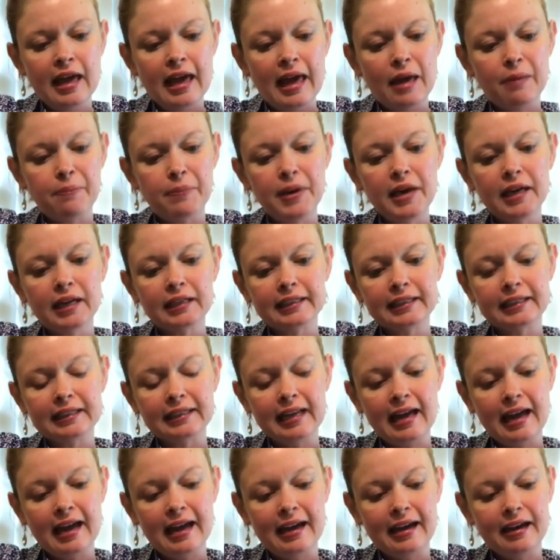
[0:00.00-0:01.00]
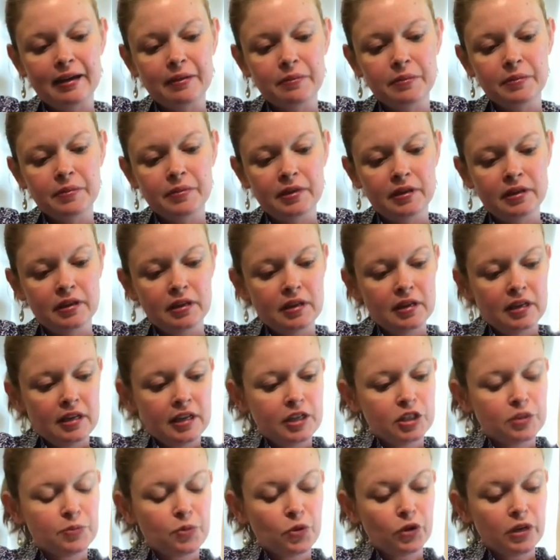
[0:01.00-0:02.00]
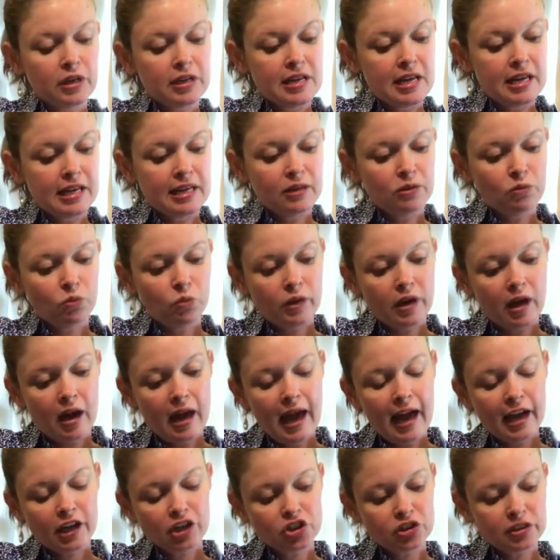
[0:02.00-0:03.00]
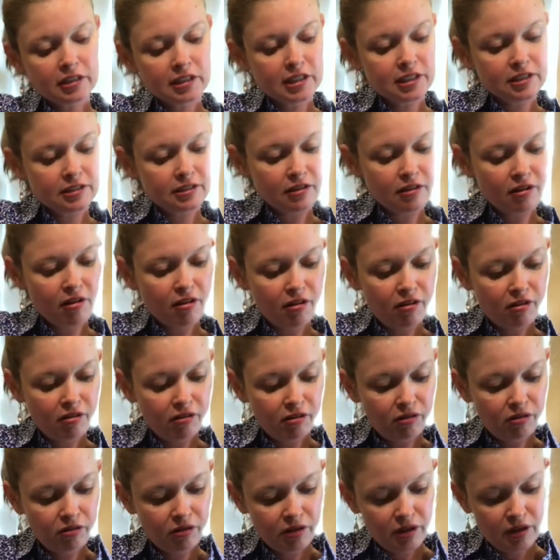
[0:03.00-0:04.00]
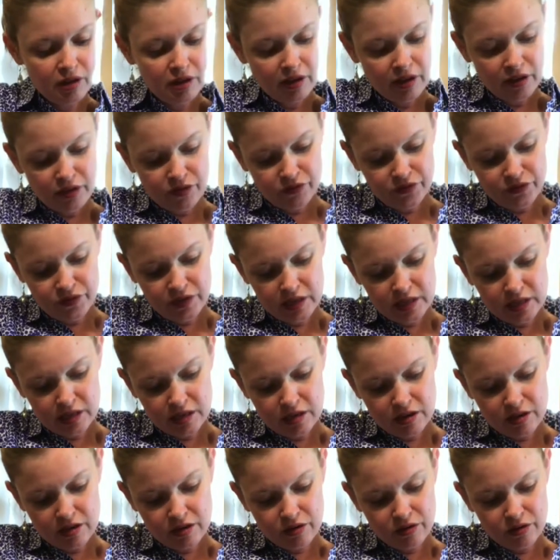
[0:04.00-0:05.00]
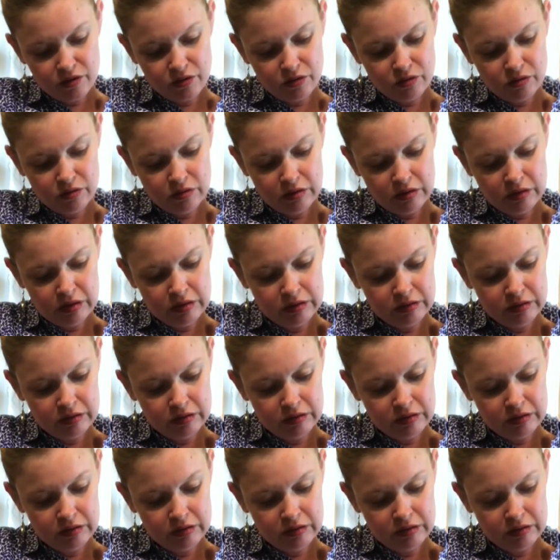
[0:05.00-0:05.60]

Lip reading: And pickling lime is pretty neat. We actually saw a video